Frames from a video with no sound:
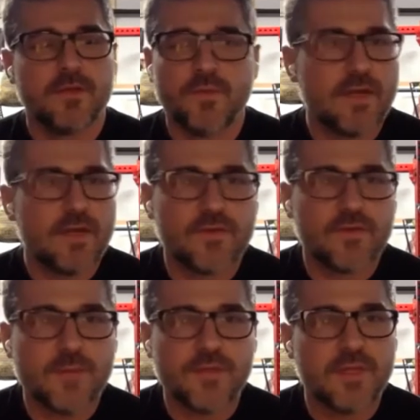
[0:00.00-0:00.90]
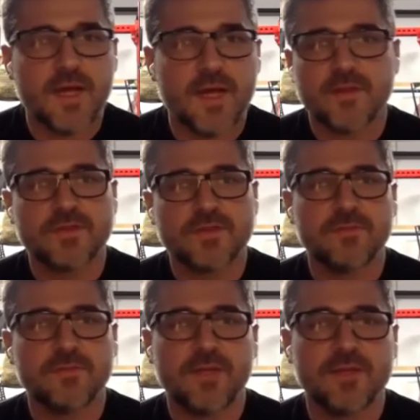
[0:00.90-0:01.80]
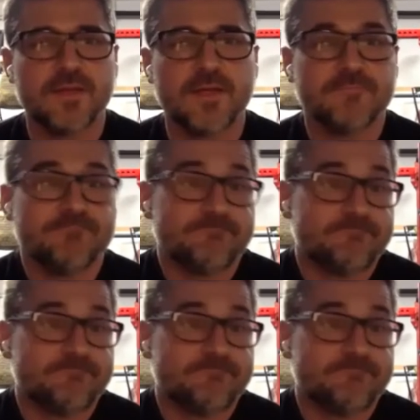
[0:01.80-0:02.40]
Because we'd had to scrap a lot that just didn't make the cut.